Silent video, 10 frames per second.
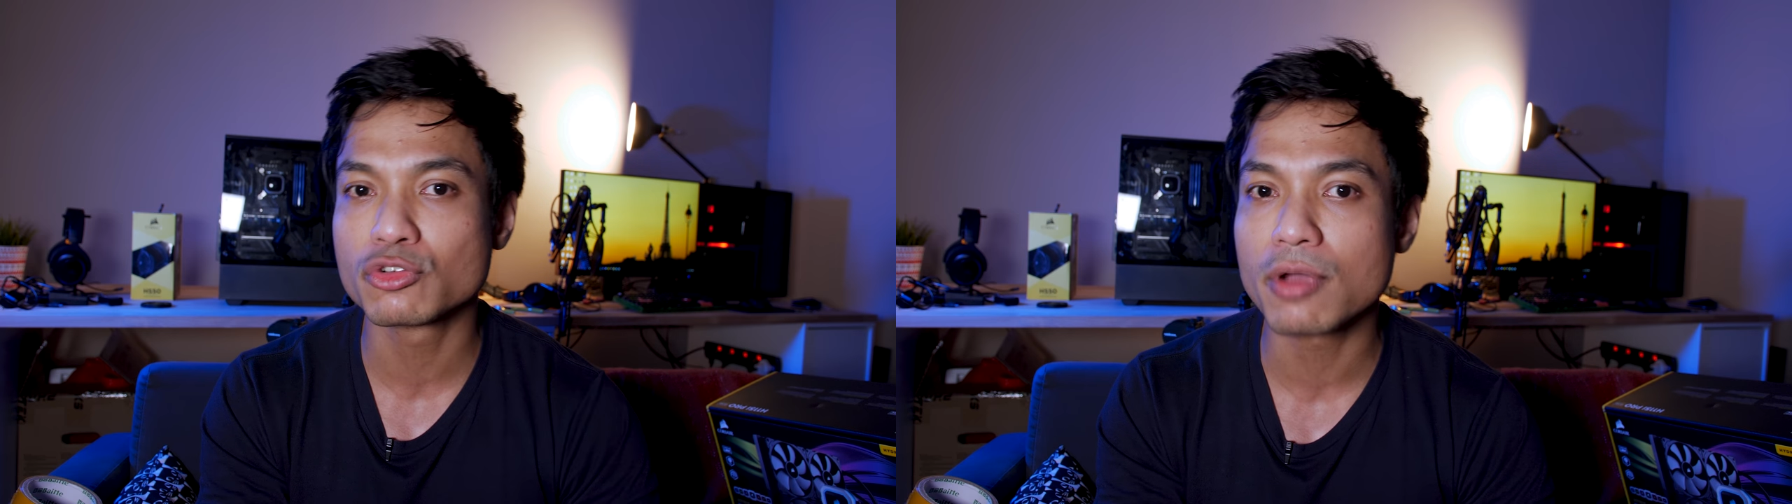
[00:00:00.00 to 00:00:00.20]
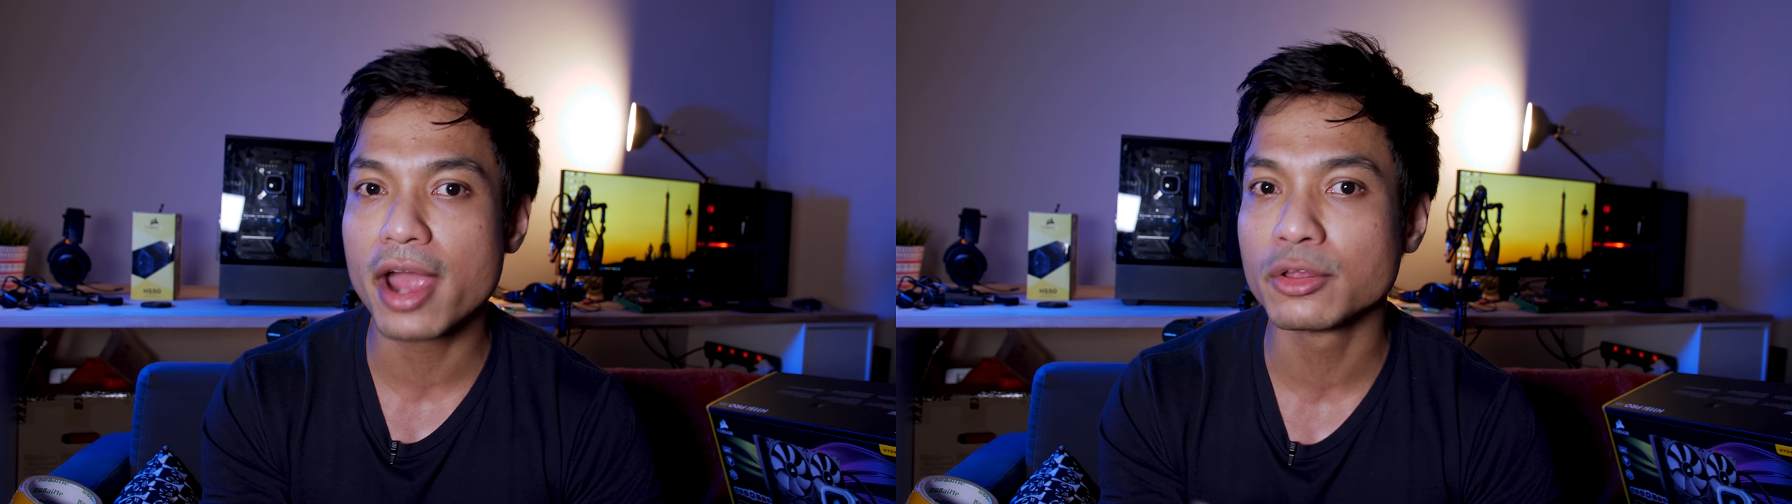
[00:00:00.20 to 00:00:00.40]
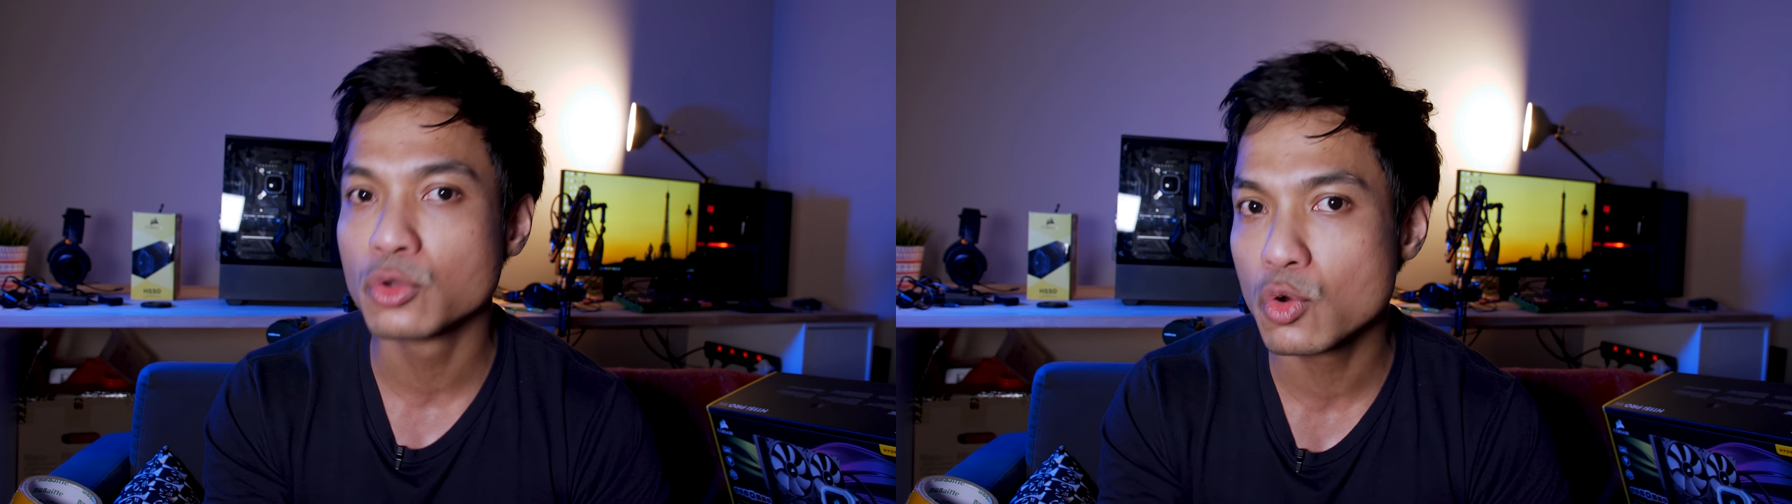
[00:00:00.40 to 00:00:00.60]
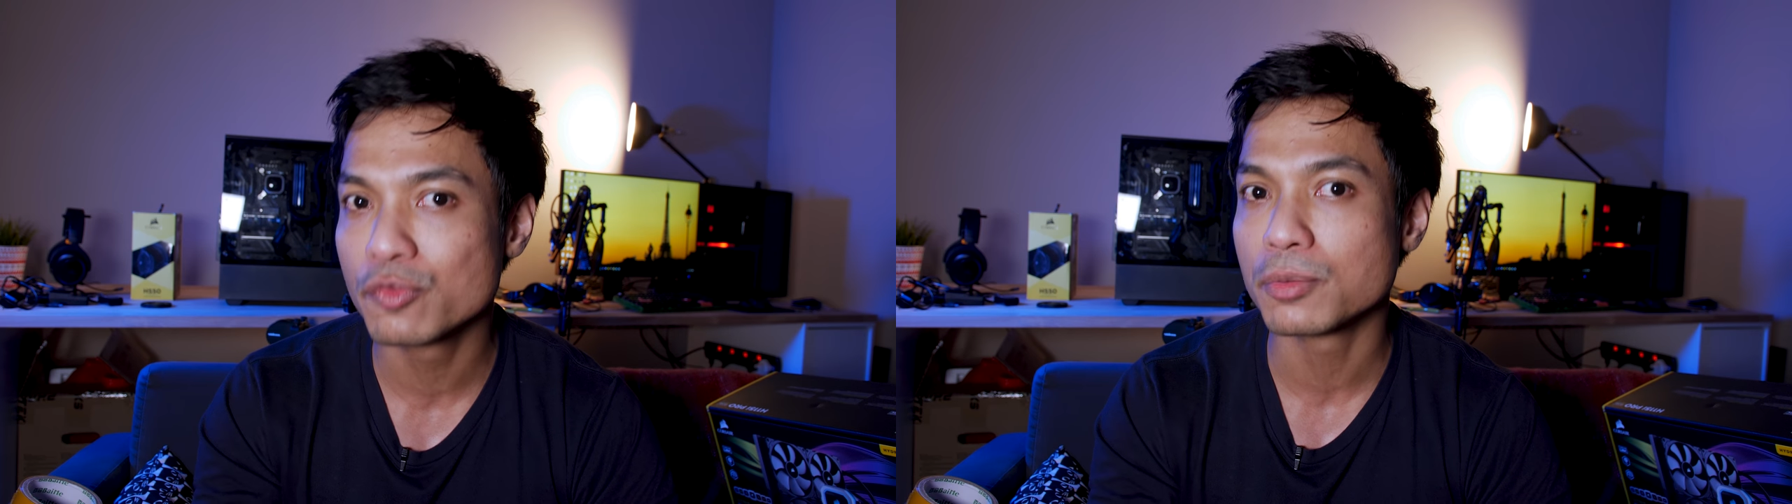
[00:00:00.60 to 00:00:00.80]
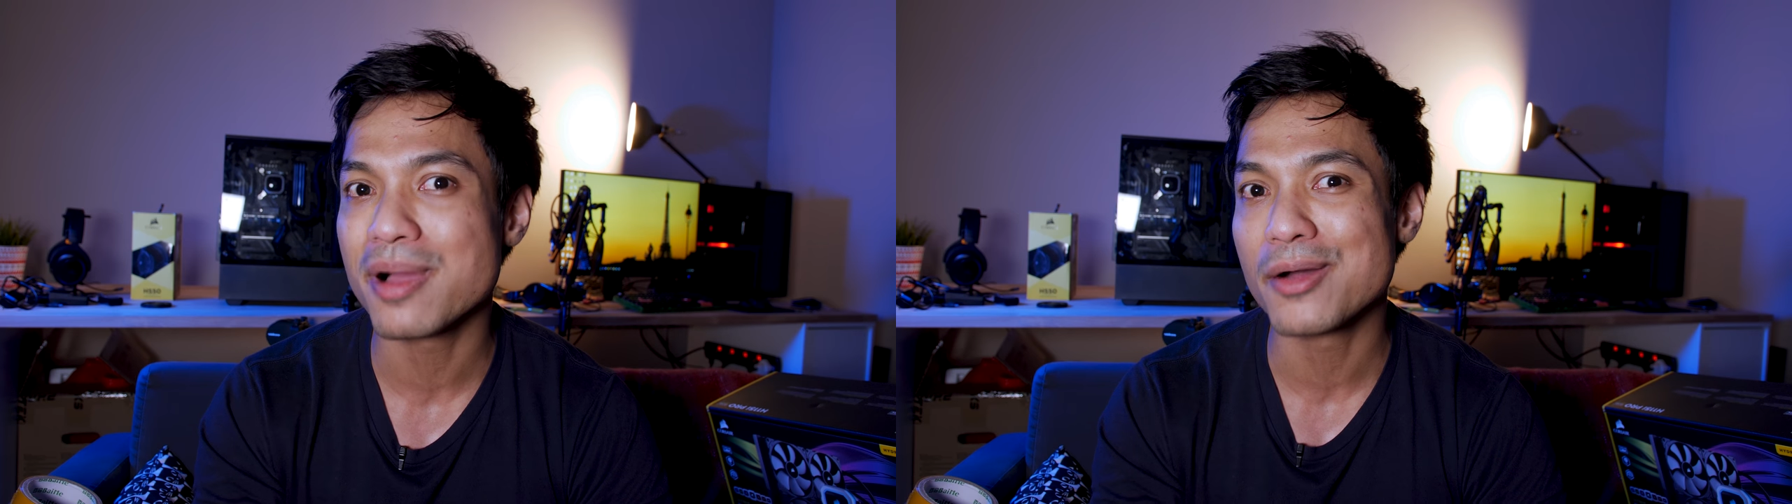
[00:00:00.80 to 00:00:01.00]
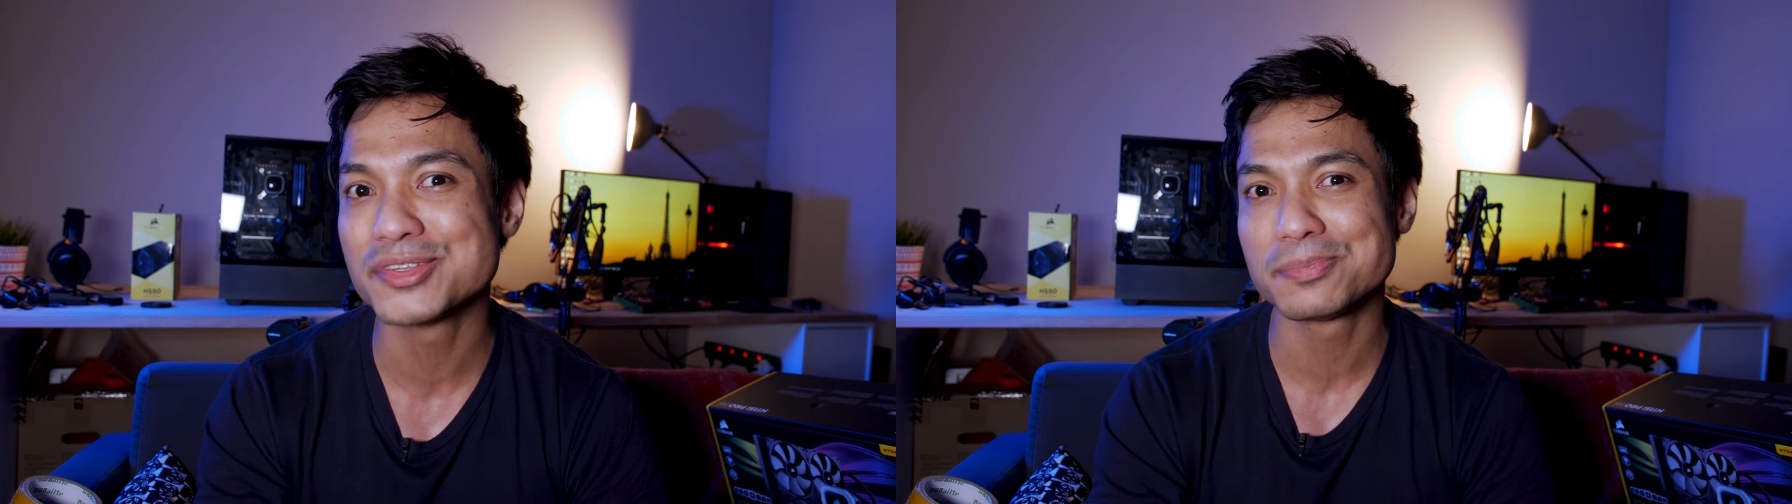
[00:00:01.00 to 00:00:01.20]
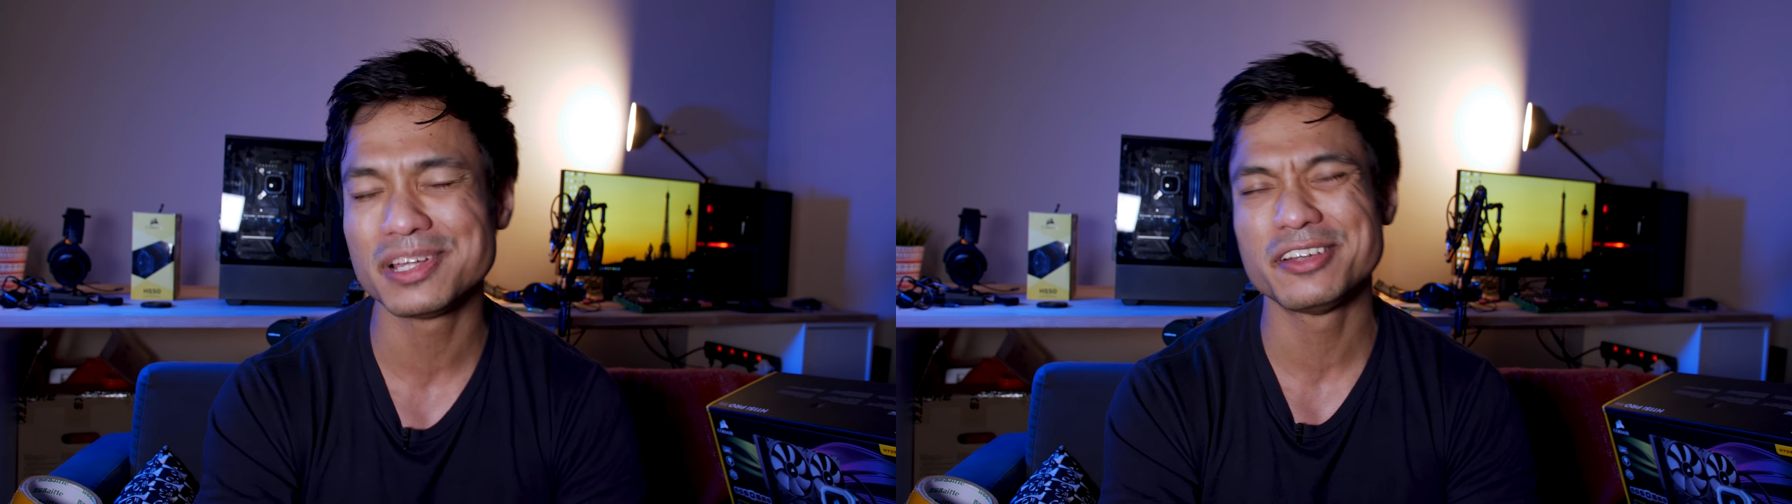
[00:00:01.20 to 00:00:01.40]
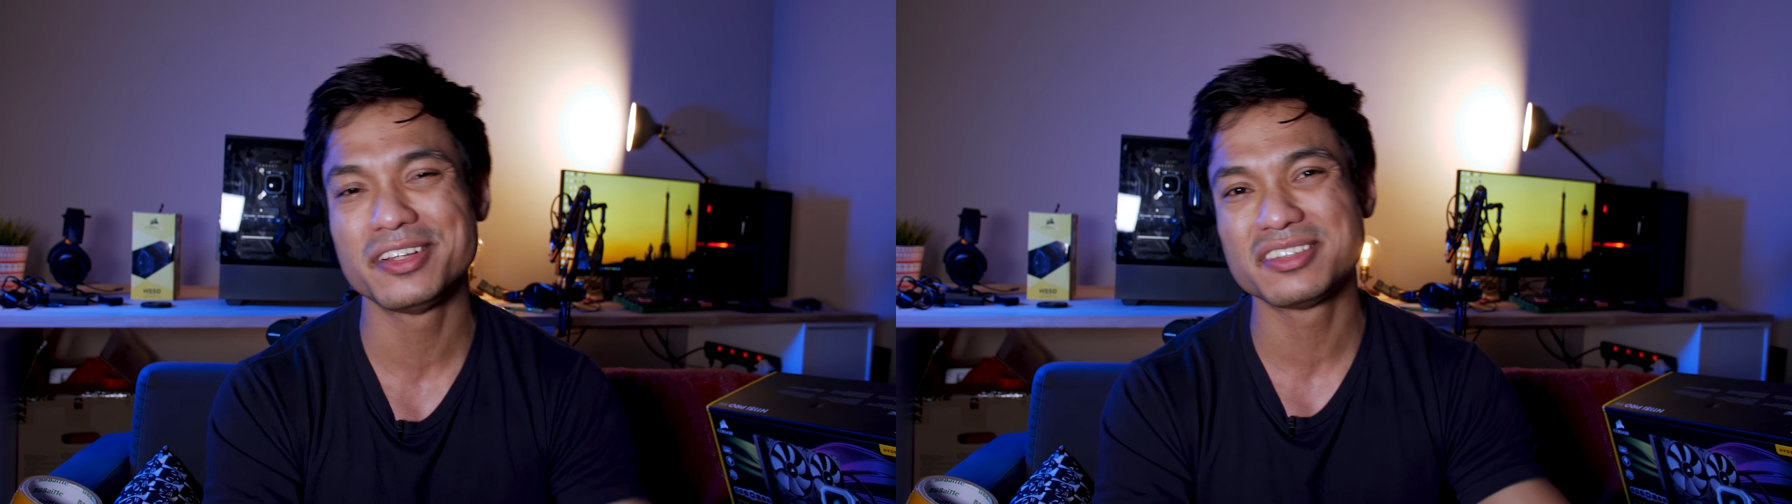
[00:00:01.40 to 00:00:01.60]
Try to go for power
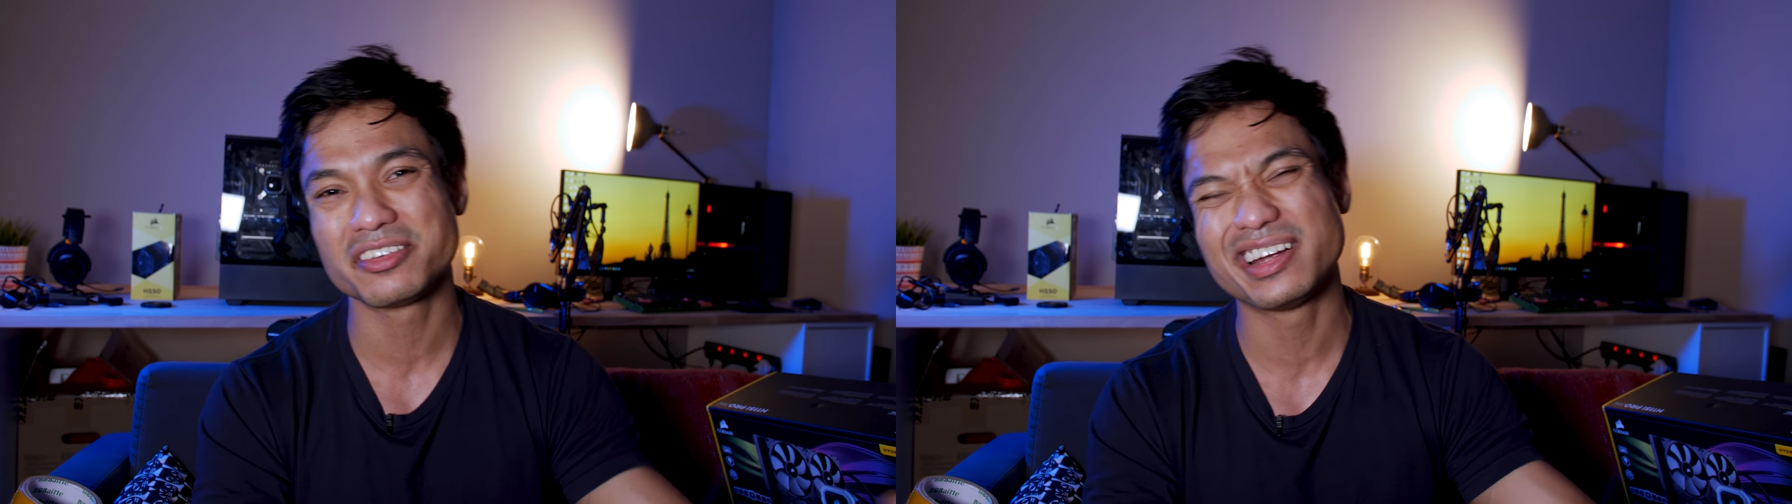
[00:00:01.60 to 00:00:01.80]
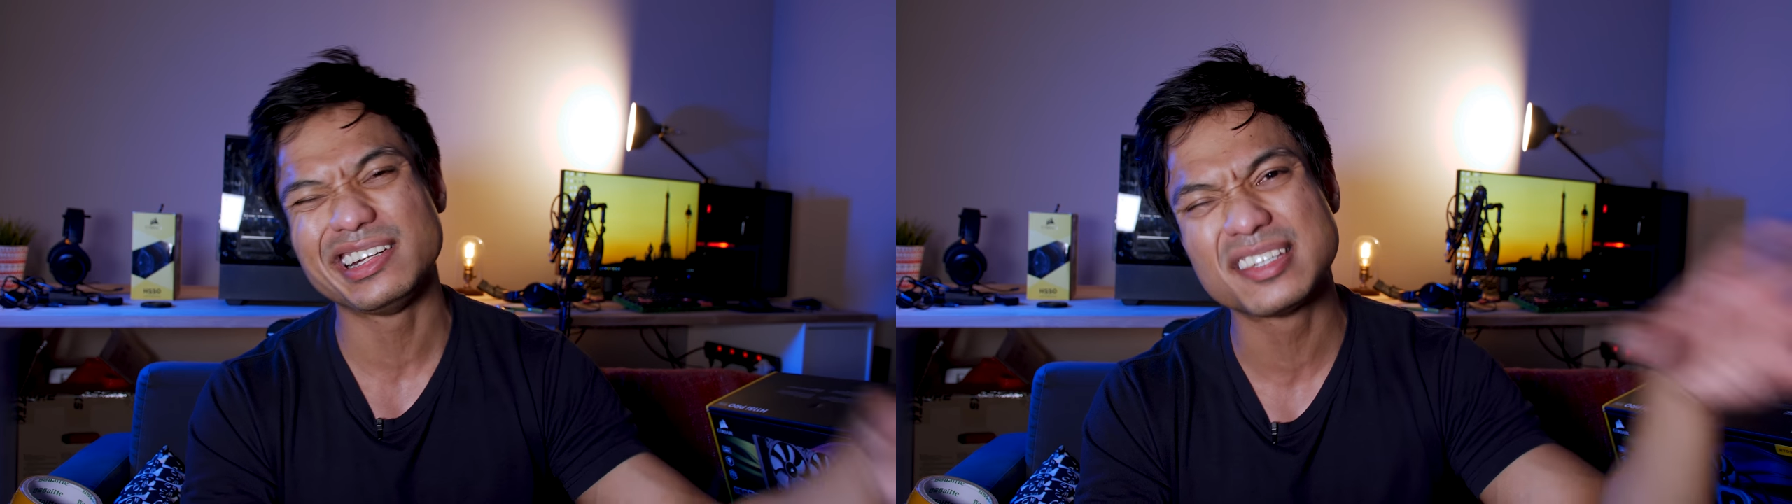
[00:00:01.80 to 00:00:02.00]
supply units that are at